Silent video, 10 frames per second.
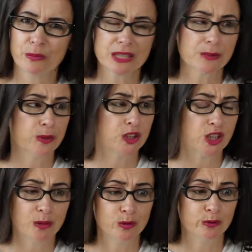Once upon a
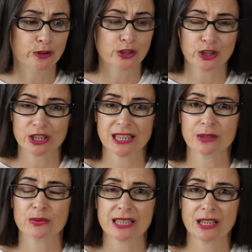time, when we first got
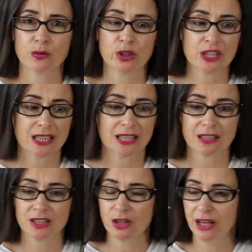together and we started working
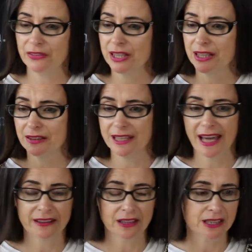together, you have here
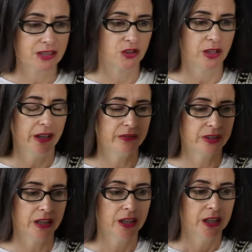the analyst, you
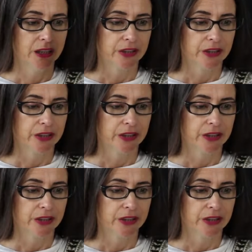have the